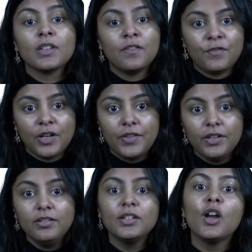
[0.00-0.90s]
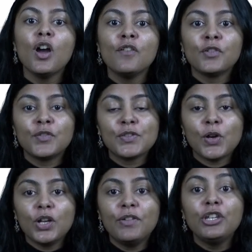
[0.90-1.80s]
Further, for
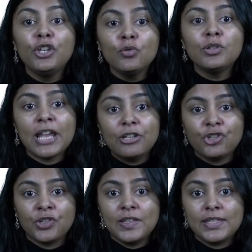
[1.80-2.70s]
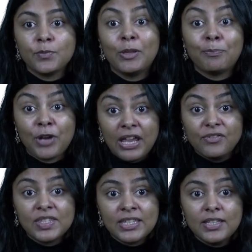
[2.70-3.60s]
resolving new tensions with
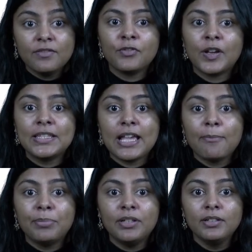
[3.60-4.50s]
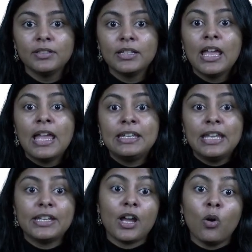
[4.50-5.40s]
privacy, for example,
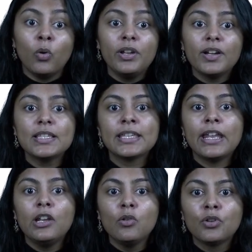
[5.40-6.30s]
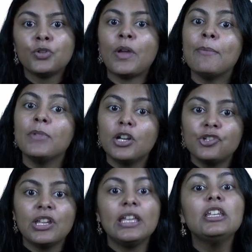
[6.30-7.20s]
data holders can look to
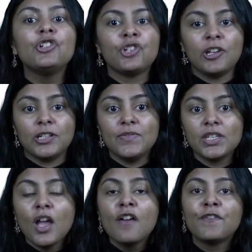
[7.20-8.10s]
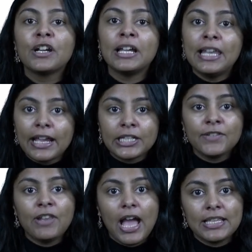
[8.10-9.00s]
emerging initiatives for collective
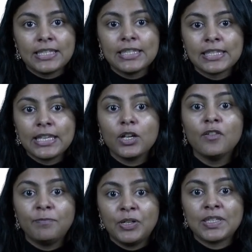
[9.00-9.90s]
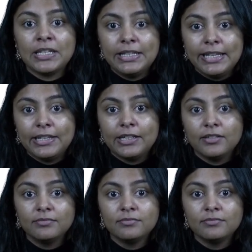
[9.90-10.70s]
licensing of personal data.